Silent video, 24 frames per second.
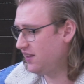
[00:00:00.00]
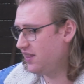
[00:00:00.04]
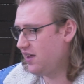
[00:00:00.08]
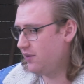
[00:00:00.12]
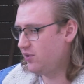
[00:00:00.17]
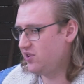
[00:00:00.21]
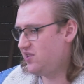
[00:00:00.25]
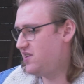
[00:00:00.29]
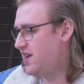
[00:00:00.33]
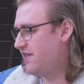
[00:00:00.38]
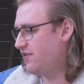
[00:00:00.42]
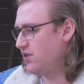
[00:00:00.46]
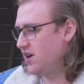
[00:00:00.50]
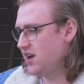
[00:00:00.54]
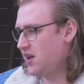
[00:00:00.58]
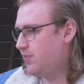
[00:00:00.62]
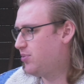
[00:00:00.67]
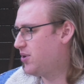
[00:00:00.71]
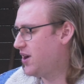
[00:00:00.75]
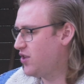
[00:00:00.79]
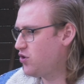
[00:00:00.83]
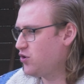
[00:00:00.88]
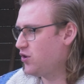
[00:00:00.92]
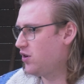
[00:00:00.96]
There was never any
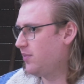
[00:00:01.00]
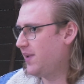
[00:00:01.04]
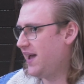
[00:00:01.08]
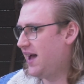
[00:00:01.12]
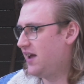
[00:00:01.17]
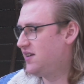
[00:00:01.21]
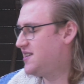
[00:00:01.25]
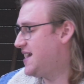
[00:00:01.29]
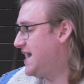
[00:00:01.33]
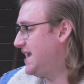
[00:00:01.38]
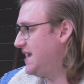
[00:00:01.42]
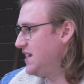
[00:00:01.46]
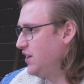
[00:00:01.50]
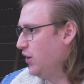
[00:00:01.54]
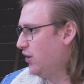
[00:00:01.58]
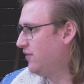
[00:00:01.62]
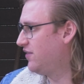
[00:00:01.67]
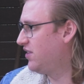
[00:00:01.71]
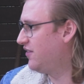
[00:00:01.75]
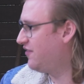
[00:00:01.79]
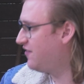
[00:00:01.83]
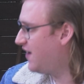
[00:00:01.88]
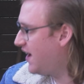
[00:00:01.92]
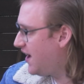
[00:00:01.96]
pressure about taking
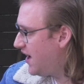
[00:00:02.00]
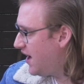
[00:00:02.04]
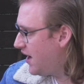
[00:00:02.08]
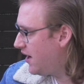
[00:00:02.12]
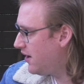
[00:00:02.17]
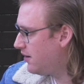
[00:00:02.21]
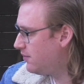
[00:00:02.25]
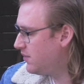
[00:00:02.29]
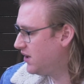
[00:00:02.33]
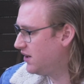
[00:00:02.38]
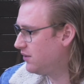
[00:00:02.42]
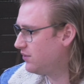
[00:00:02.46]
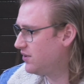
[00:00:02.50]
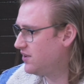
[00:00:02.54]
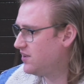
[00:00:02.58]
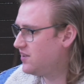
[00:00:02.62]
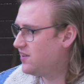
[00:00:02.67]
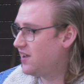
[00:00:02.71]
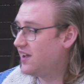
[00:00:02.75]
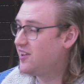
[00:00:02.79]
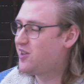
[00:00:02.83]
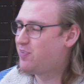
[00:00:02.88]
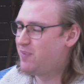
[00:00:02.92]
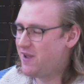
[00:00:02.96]
over the farm.
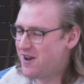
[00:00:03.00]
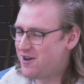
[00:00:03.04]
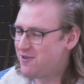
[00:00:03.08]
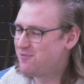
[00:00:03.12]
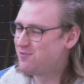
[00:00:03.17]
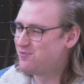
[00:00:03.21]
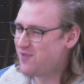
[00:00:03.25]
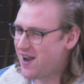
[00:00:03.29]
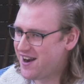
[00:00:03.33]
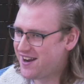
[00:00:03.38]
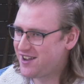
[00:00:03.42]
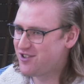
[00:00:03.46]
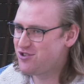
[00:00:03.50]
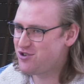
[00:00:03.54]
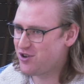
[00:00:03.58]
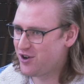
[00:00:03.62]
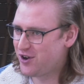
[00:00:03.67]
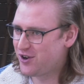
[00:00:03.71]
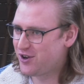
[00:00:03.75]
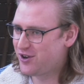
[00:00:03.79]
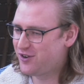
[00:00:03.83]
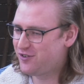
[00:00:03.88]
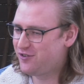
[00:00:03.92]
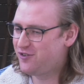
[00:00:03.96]
It's been a running
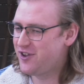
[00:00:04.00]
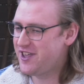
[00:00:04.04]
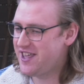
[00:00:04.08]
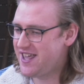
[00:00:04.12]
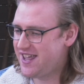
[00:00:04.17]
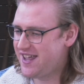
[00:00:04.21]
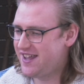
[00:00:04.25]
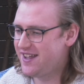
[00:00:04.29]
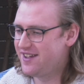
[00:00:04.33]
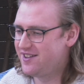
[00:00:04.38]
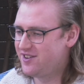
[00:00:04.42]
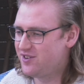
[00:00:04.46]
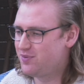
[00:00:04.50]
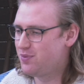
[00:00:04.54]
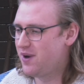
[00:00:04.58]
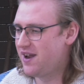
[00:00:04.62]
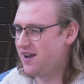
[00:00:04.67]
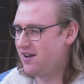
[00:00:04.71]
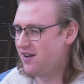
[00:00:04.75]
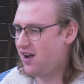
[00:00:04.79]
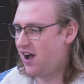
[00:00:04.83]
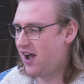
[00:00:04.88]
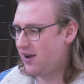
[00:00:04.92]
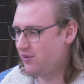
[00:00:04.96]
joke for years
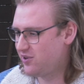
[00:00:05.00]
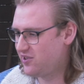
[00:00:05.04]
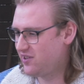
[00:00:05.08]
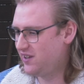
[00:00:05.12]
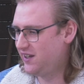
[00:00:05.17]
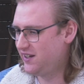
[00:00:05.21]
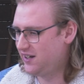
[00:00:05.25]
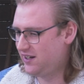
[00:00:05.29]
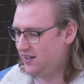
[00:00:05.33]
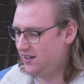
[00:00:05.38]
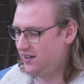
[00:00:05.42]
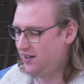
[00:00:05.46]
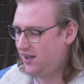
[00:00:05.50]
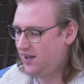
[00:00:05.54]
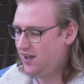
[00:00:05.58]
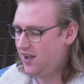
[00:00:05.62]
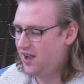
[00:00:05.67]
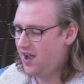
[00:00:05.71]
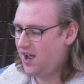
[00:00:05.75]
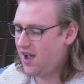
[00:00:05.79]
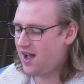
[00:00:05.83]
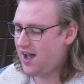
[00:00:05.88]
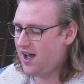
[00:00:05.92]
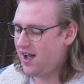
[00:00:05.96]
when I was little.
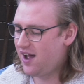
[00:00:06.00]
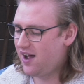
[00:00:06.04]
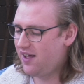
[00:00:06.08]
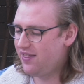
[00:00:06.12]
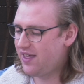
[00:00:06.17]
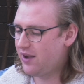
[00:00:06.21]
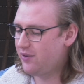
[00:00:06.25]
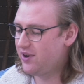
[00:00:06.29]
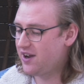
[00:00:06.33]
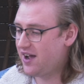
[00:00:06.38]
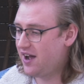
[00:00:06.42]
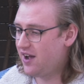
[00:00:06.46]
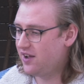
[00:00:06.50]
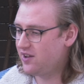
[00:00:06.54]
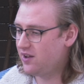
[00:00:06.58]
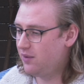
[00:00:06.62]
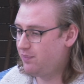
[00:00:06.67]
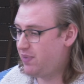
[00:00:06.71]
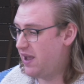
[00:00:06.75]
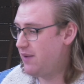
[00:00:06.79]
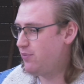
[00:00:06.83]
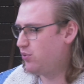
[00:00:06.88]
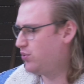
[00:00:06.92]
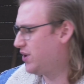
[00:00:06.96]

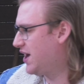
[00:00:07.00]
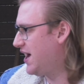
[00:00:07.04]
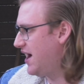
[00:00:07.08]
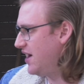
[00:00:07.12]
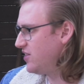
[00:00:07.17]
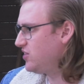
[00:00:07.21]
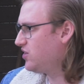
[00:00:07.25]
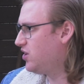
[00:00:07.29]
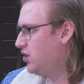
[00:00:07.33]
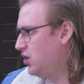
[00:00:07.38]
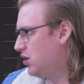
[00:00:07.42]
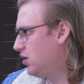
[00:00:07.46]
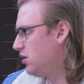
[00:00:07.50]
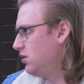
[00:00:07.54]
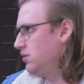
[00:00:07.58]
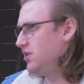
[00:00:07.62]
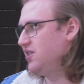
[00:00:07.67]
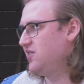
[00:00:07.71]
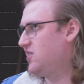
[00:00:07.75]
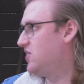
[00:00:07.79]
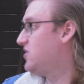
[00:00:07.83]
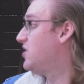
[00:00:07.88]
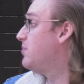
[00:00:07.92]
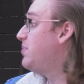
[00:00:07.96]
People would ask,
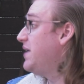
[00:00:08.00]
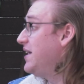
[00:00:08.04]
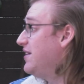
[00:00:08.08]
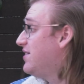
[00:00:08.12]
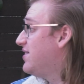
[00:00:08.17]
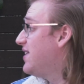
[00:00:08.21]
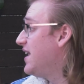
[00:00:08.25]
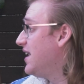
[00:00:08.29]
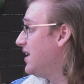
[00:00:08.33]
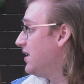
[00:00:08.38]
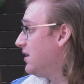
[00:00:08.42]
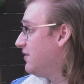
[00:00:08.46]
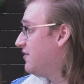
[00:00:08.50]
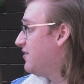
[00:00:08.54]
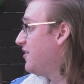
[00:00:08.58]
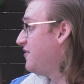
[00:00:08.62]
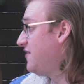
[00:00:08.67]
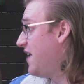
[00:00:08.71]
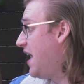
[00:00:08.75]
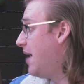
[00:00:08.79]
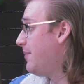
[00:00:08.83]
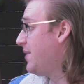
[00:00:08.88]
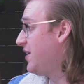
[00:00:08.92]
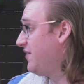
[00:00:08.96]
because it's a big thing for
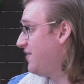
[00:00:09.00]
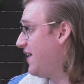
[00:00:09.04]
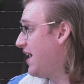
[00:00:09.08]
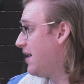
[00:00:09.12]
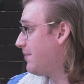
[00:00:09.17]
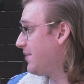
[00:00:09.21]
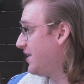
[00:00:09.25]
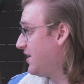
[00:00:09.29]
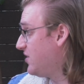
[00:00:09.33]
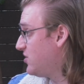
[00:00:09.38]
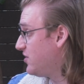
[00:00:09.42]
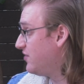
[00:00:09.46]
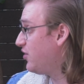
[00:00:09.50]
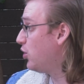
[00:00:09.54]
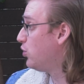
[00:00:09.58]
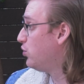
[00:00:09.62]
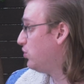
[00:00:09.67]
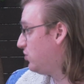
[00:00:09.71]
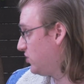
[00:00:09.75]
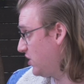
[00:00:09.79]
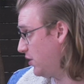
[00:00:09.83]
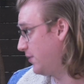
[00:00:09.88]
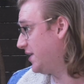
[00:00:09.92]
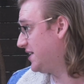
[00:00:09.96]
farming families of
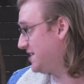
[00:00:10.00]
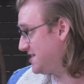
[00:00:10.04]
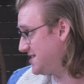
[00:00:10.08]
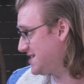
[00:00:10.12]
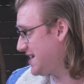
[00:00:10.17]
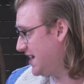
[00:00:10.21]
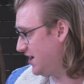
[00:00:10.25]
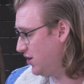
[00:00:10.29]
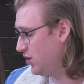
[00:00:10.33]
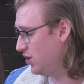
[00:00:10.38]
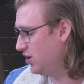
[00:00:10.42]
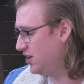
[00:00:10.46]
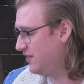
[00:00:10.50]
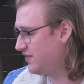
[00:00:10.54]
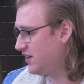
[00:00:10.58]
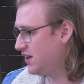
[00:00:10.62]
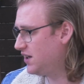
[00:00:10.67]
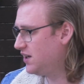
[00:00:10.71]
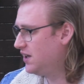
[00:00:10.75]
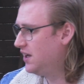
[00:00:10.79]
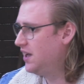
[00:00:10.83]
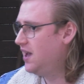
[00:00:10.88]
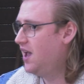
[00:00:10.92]
who's going to take over.